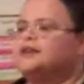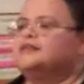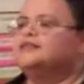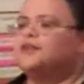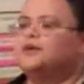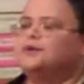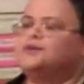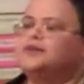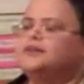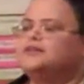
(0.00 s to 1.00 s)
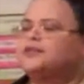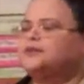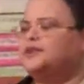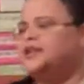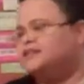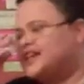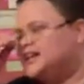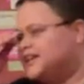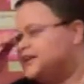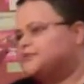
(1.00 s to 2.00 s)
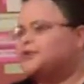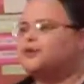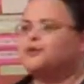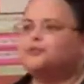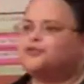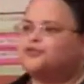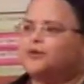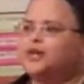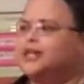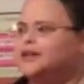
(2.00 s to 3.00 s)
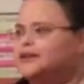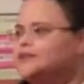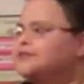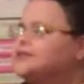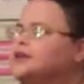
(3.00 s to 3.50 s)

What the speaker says: so he sat in that room for 40 years